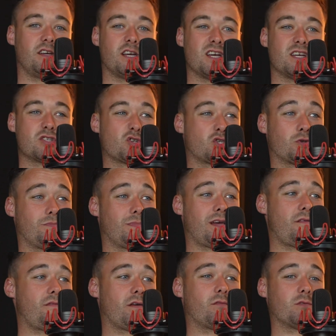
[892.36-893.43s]
It's just something that
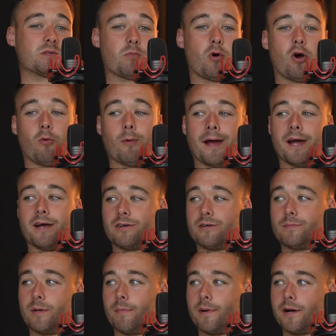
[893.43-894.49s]
if everyone's more aware, you're
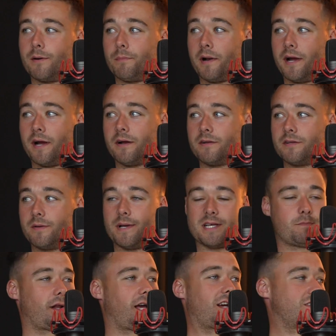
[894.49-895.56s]
going to be a better player. The
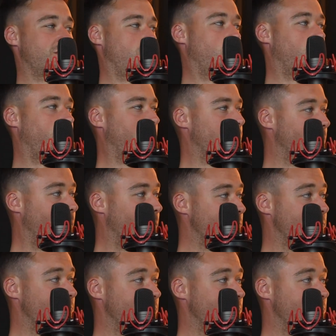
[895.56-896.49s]
best players look around the most.